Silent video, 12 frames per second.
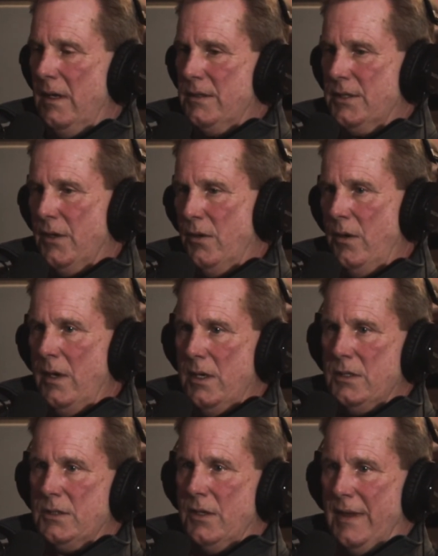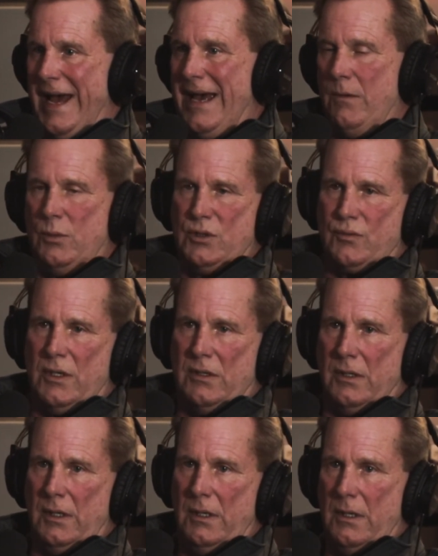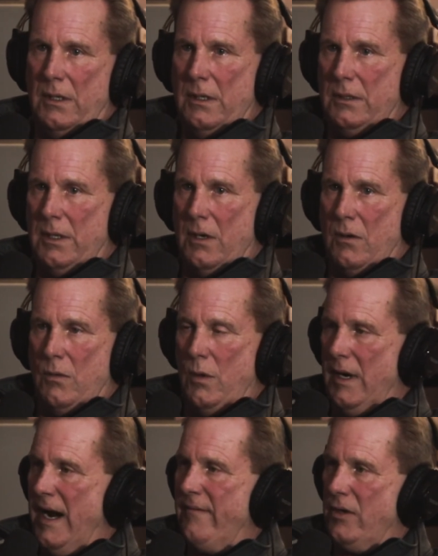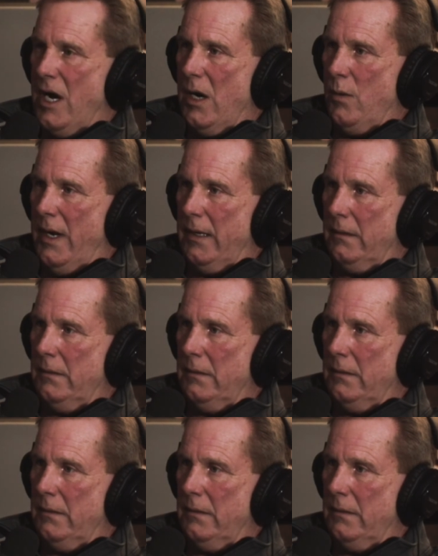So that was really, wherever I went,